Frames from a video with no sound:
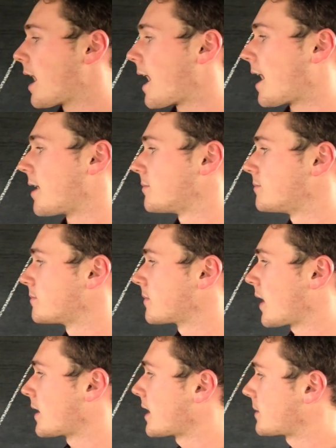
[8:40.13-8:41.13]

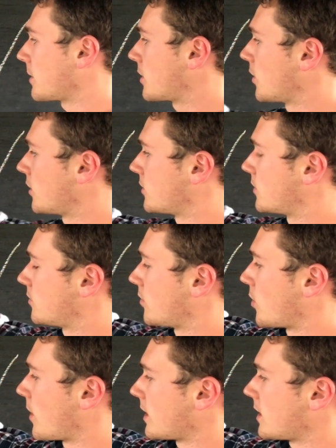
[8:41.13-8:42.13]
And that's because,
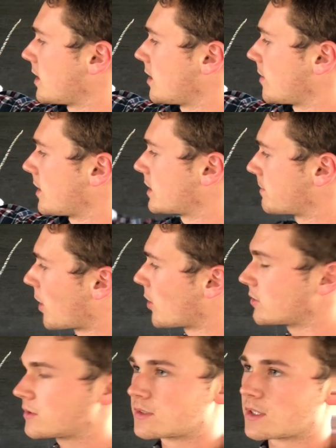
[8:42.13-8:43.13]
well, when you
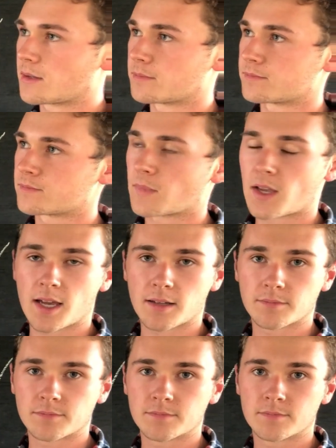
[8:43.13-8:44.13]
expose some
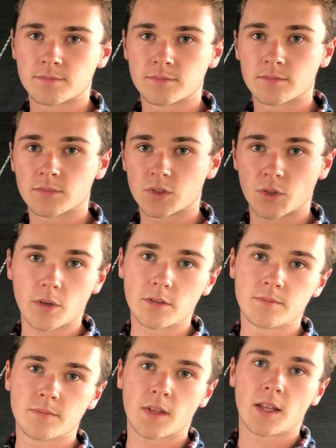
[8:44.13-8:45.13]

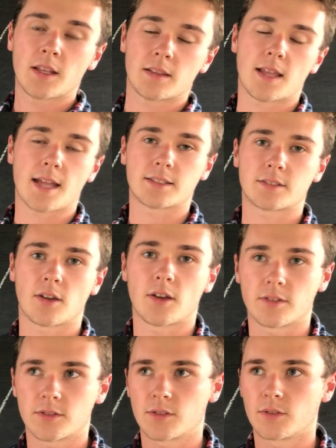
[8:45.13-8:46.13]
soil, that's
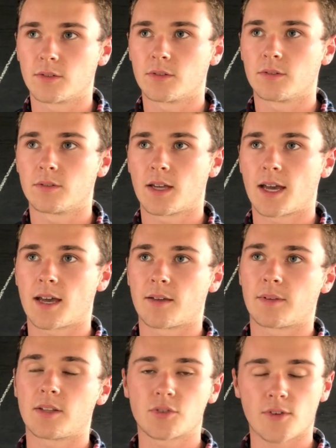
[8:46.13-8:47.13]
going to
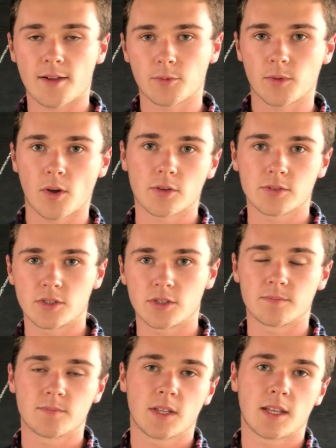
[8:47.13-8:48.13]
interact with
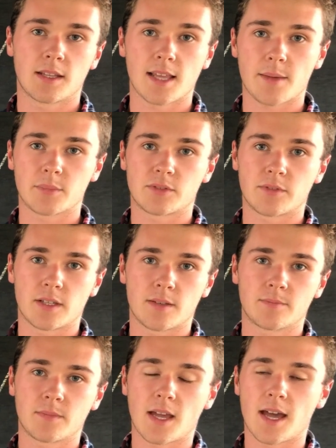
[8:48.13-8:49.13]
oxygen in the atmosphere,
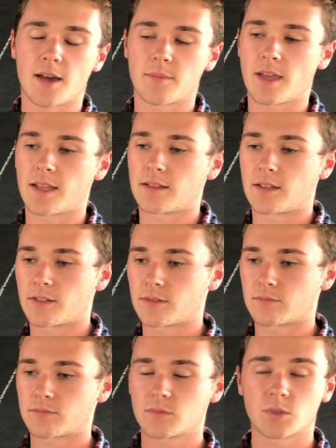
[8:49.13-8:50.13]
and the
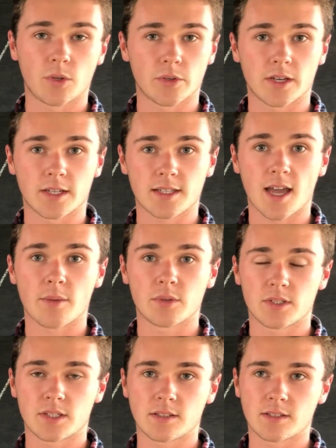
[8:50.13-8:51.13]
soil organic
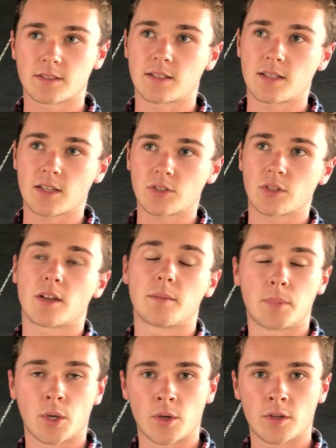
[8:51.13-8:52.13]
carbon is essentially going to
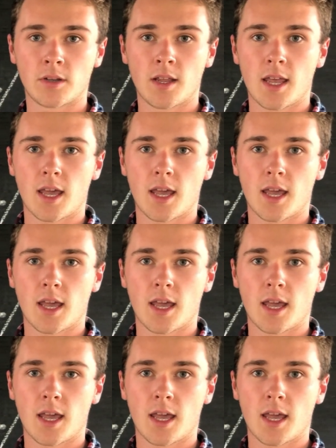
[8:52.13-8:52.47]
burn